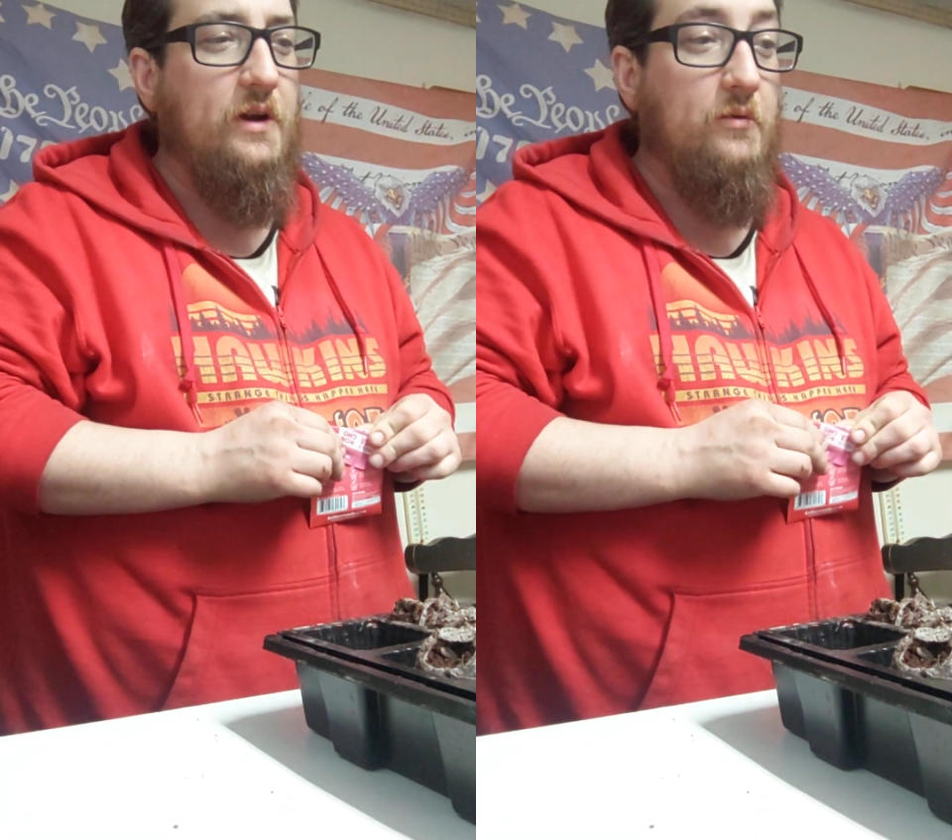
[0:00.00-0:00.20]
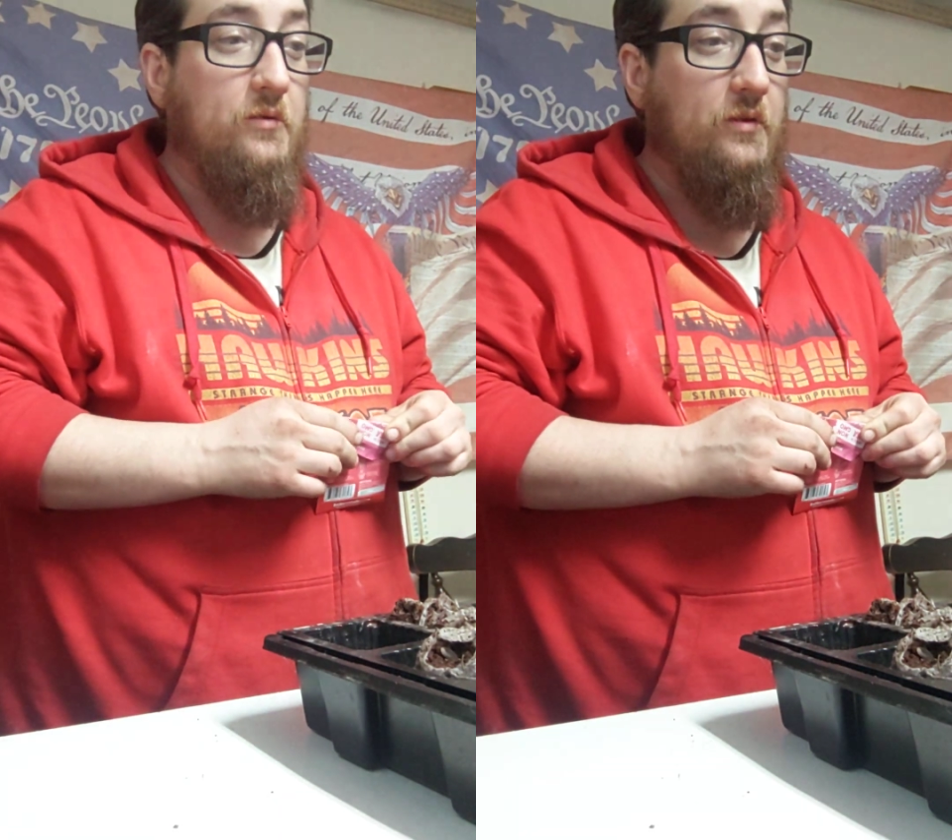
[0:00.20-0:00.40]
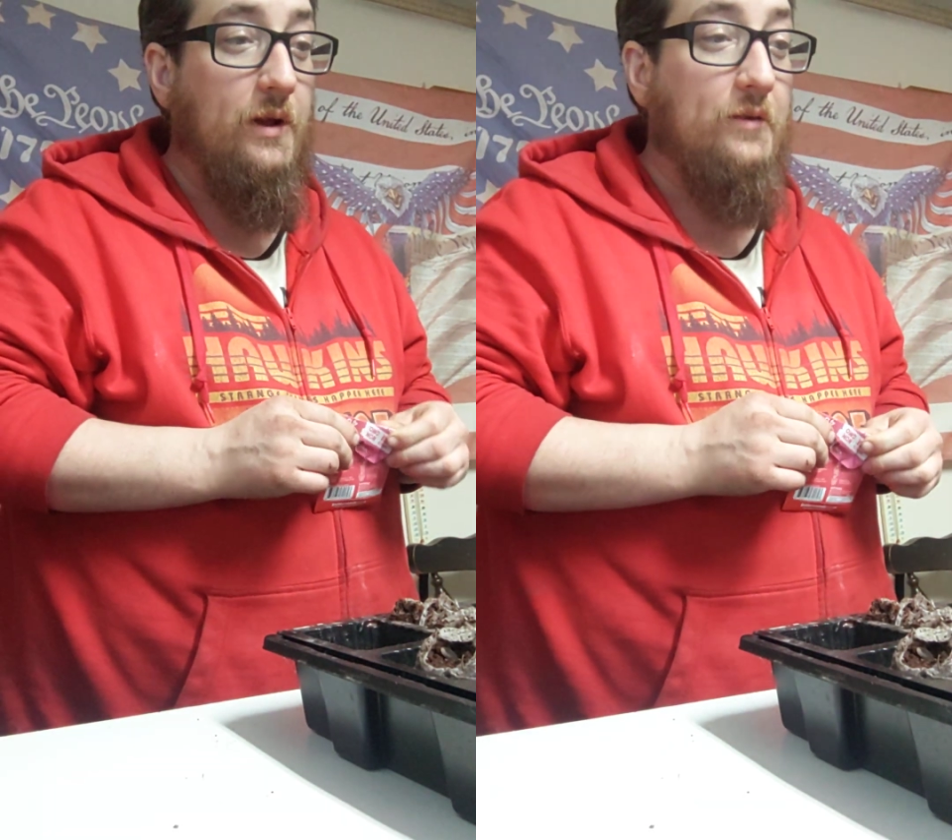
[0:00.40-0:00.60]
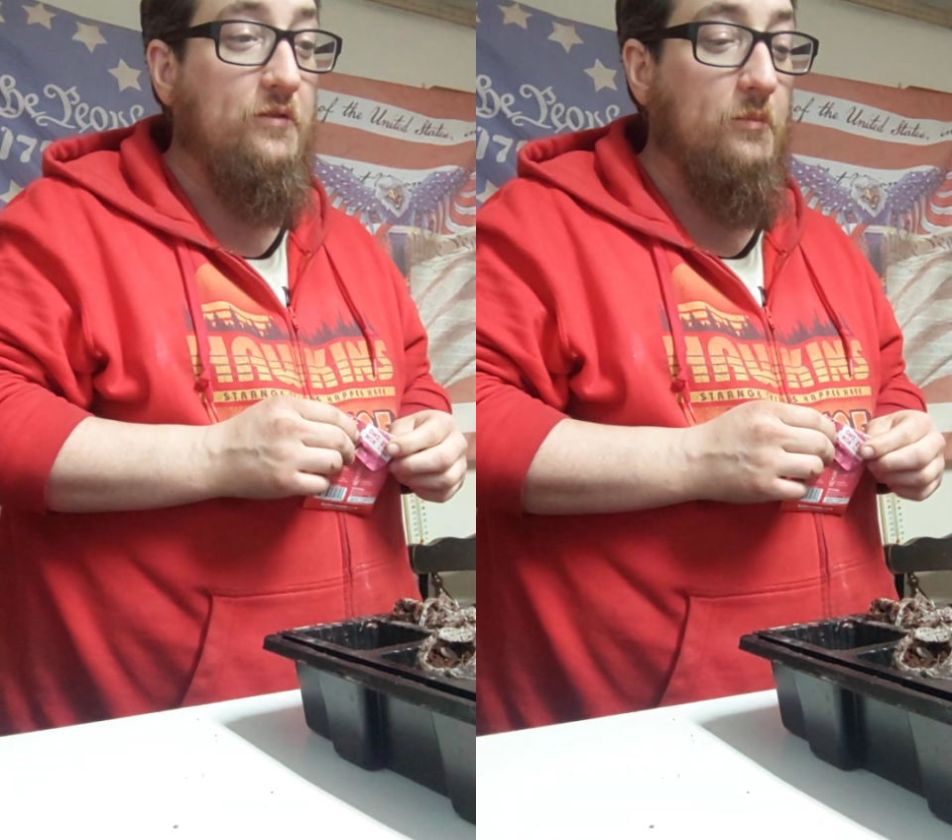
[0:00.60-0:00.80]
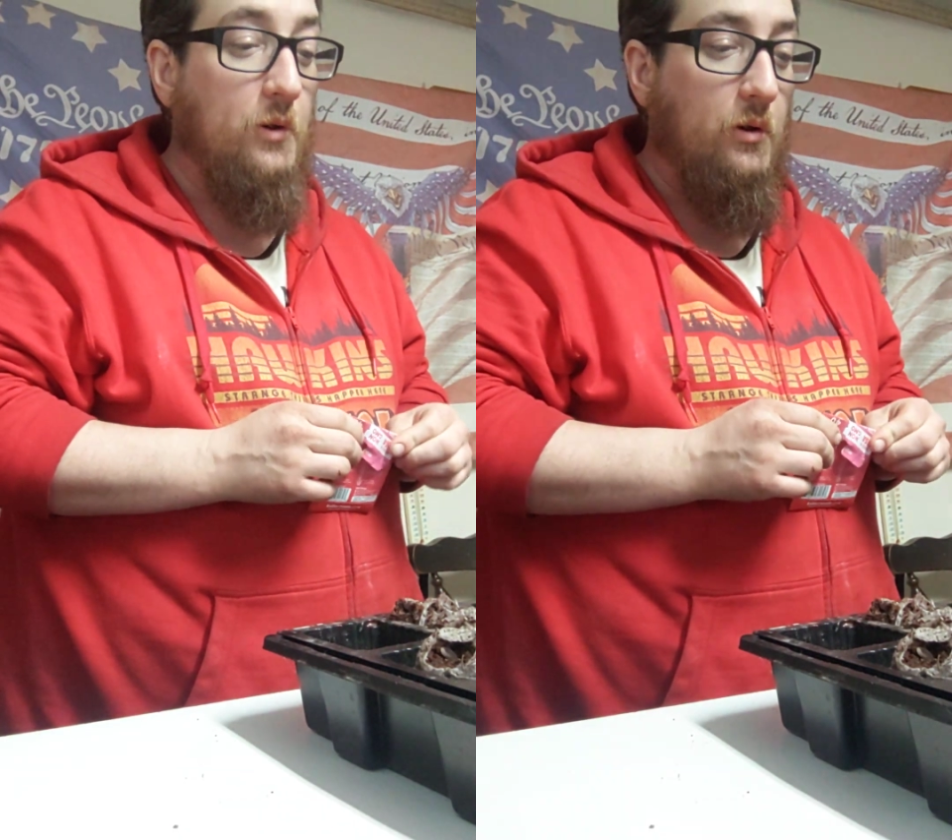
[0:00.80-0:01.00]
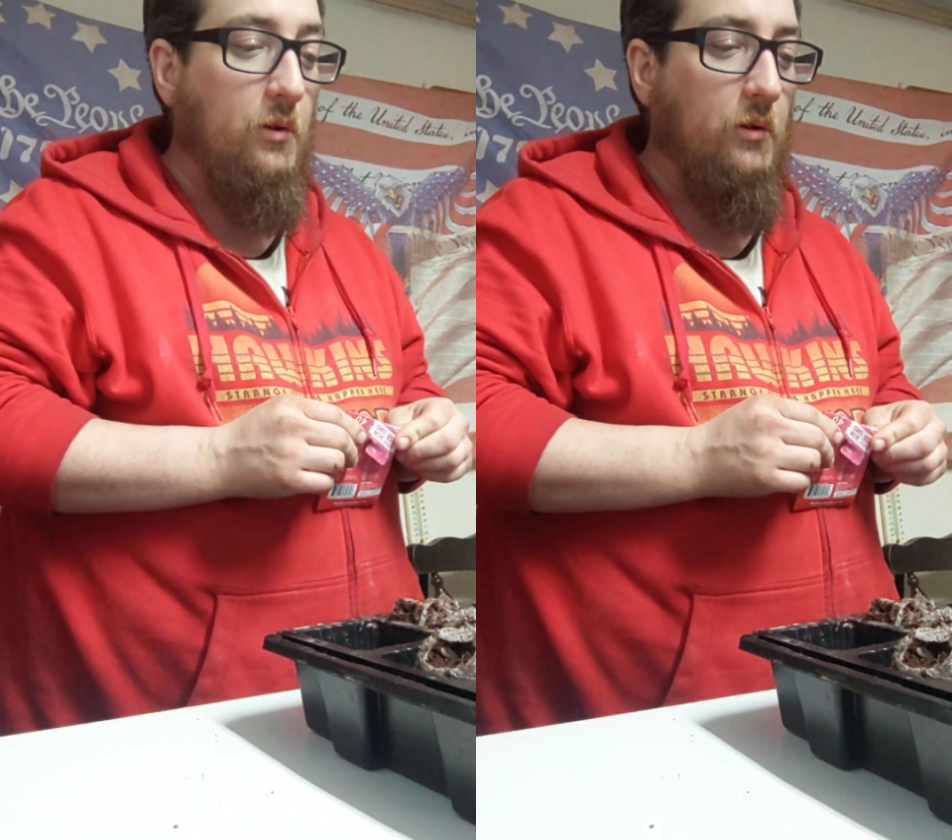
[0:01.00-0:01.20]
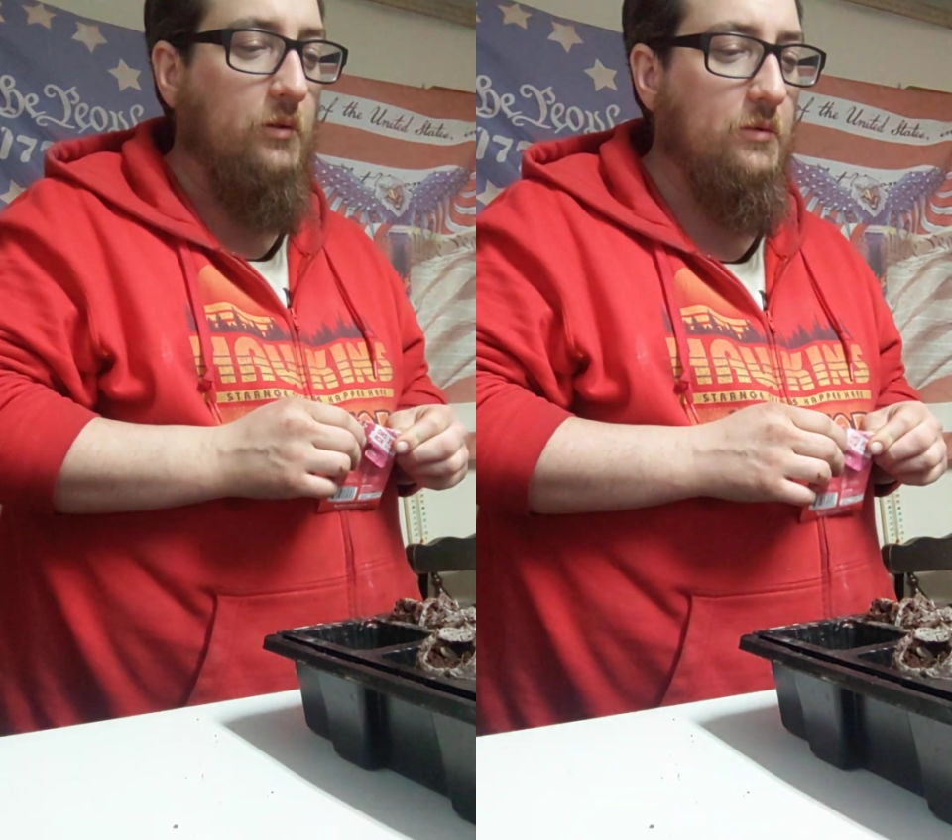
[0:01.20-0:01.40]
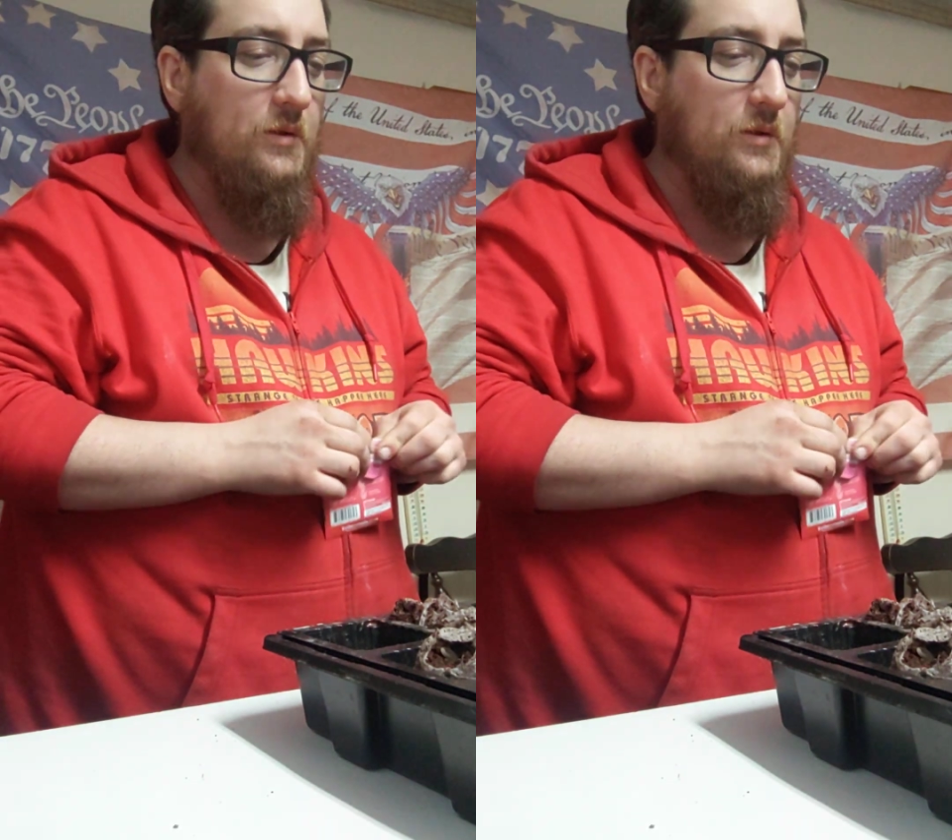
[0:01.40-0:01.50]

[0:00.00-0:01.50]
out and it was a lot smaller.